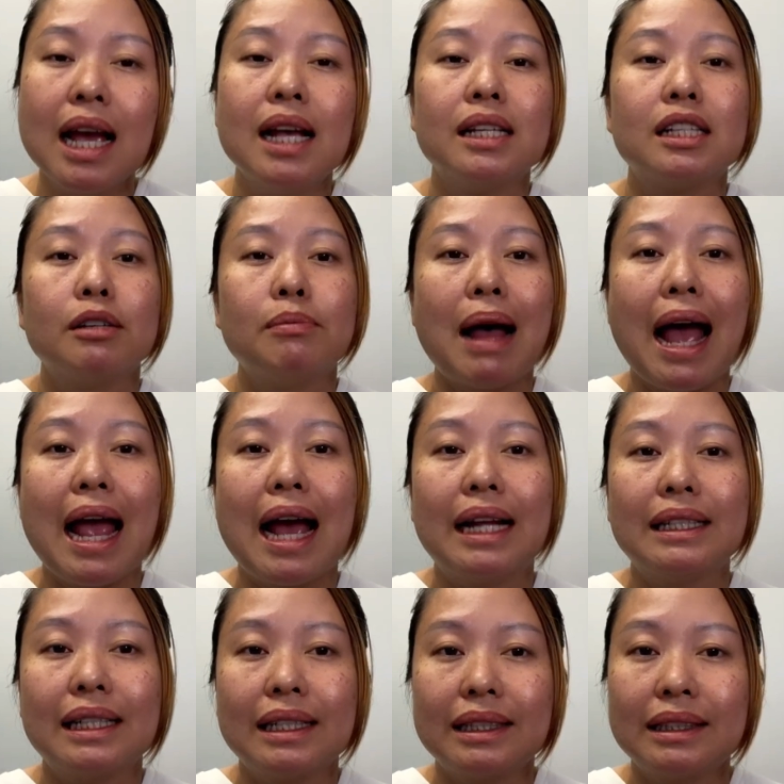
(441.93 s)
So by
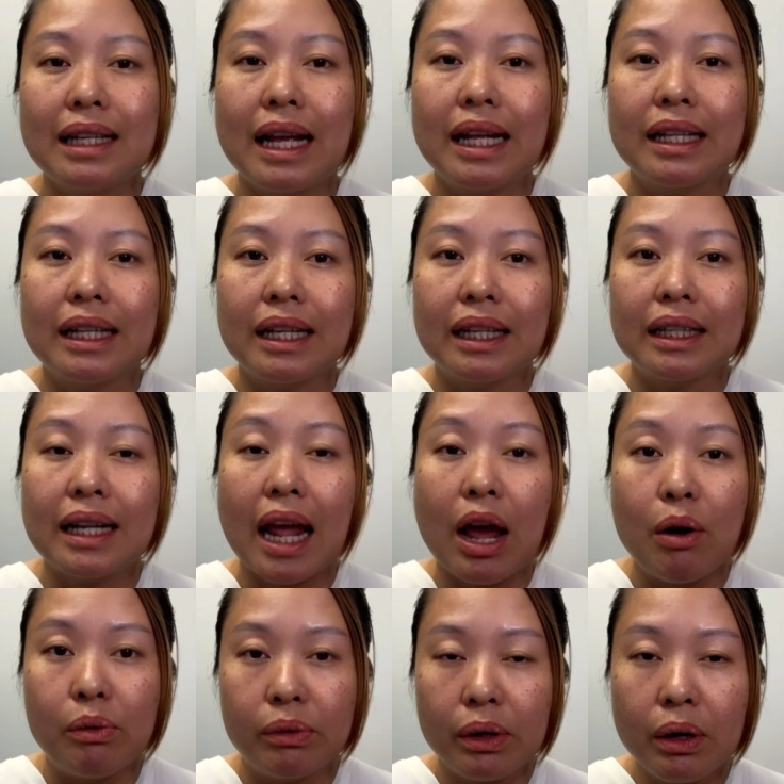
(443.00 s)
understanding their
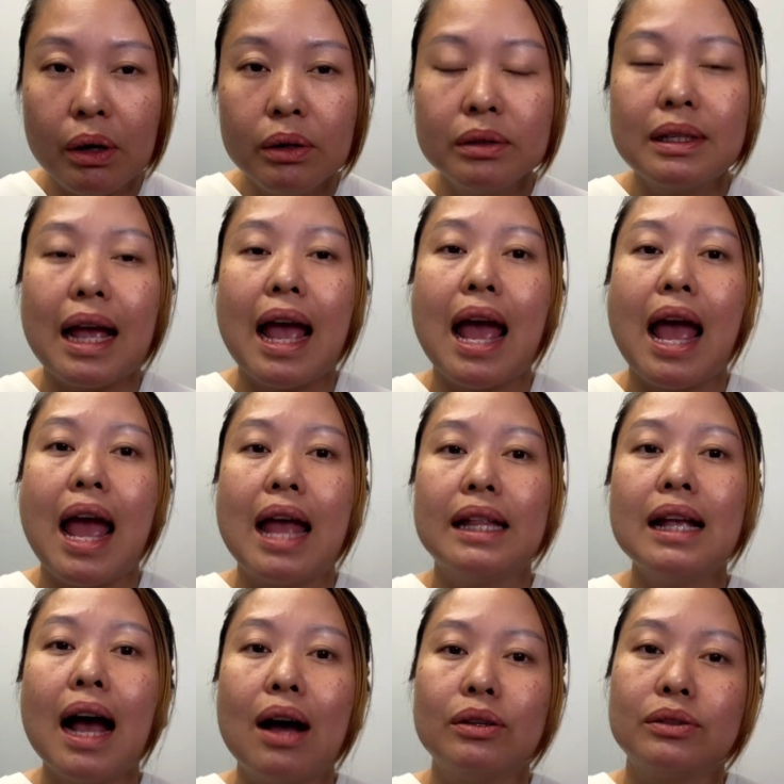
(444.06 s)
roles and
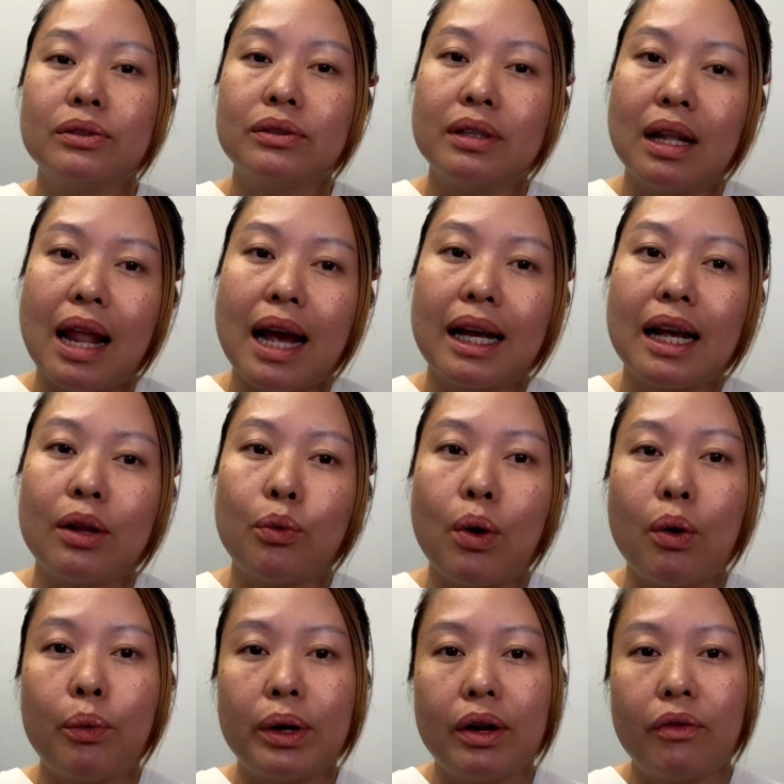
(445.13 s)
how to select and
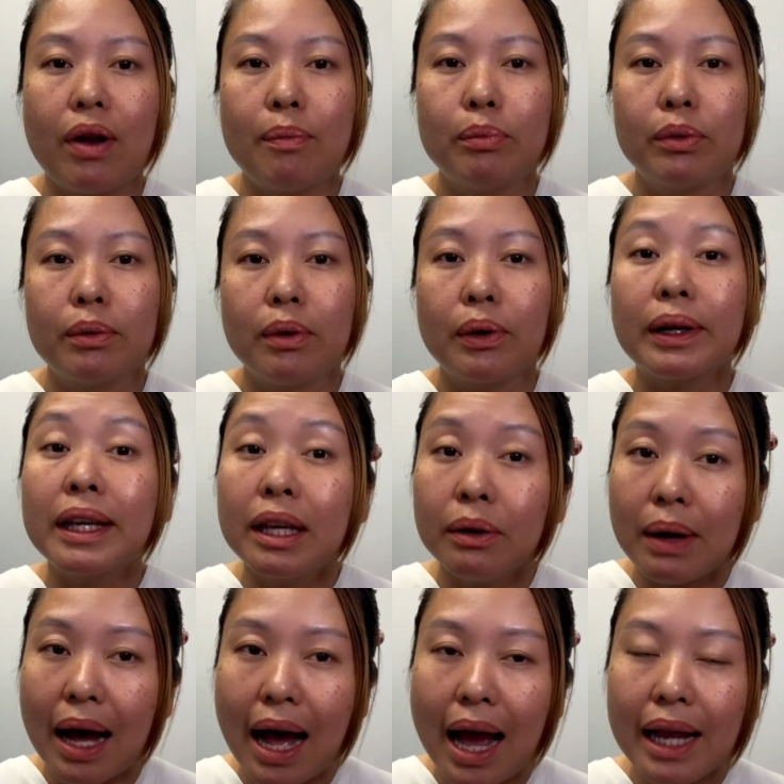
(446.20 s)
work with a reputable
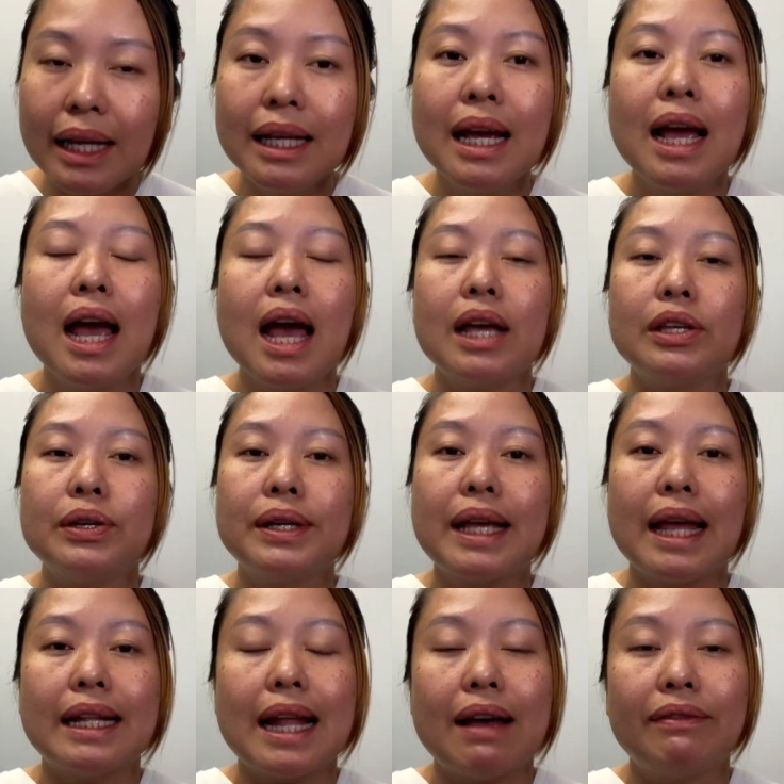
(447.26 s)
QI, you
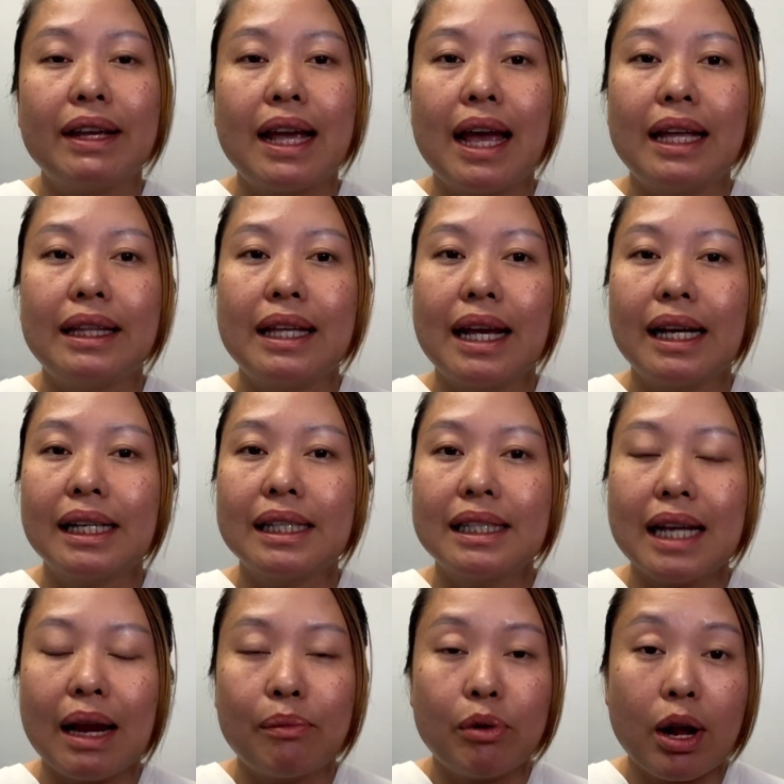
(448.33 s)
can navigate the
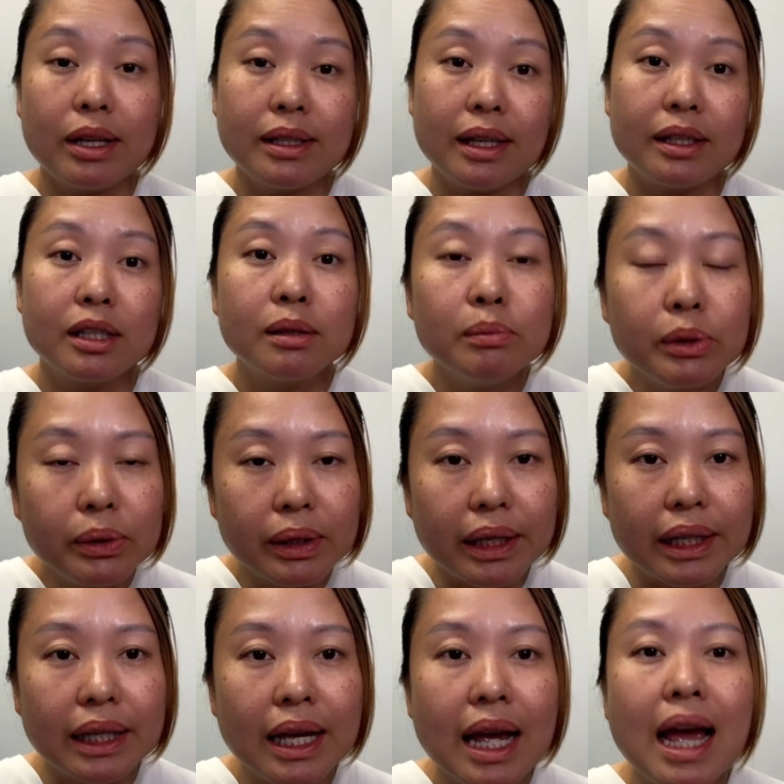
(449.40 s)
exchange process
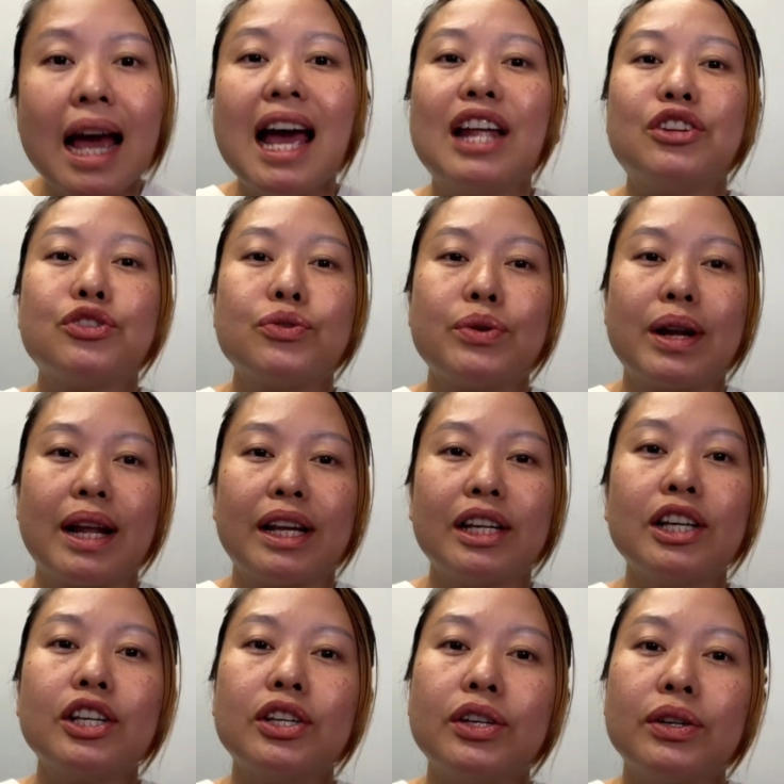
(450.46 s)
smoothly, ensuring
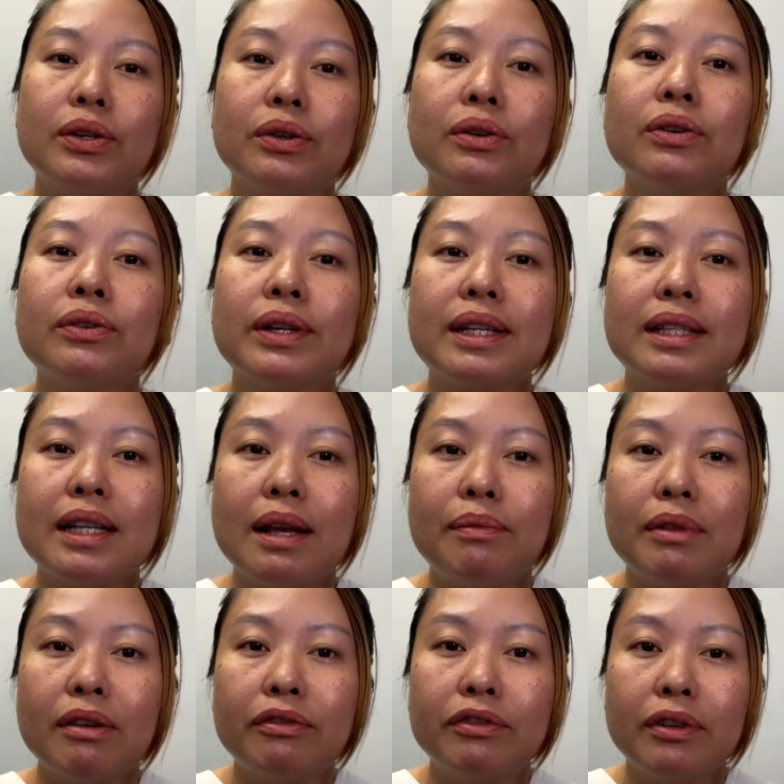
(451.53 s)
you receive
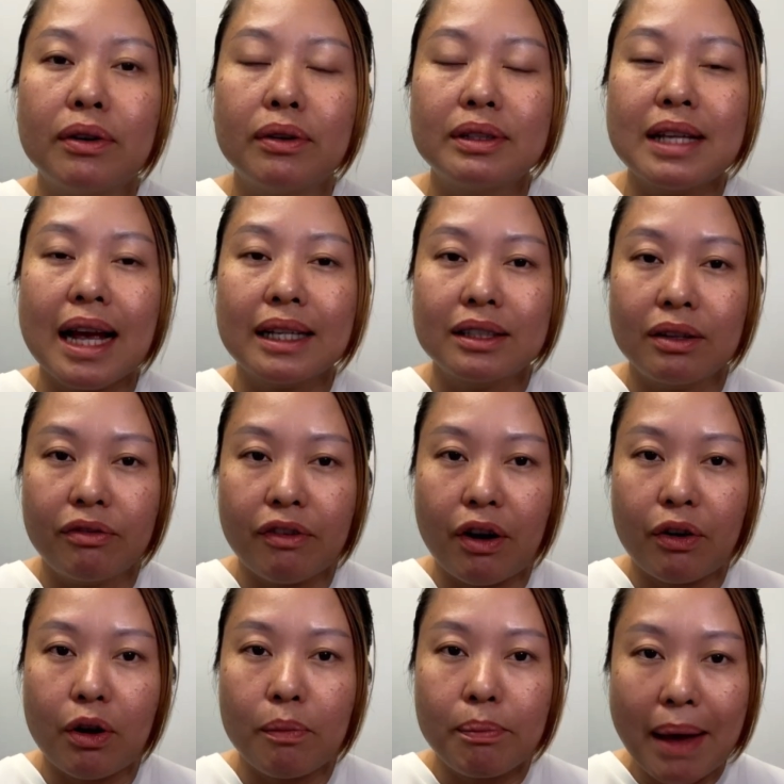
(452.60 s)
the full tax
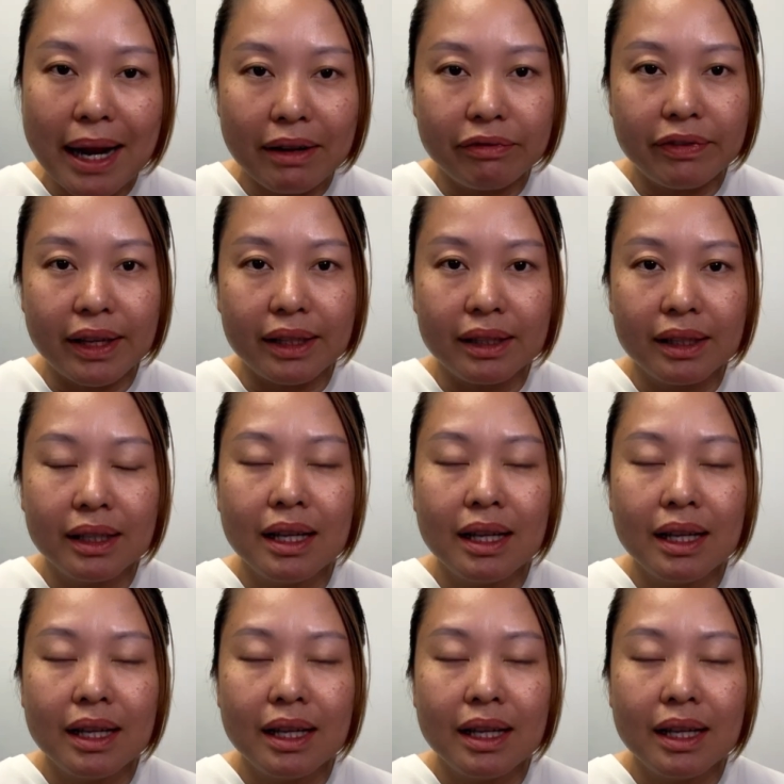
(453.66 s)
deferral benefit.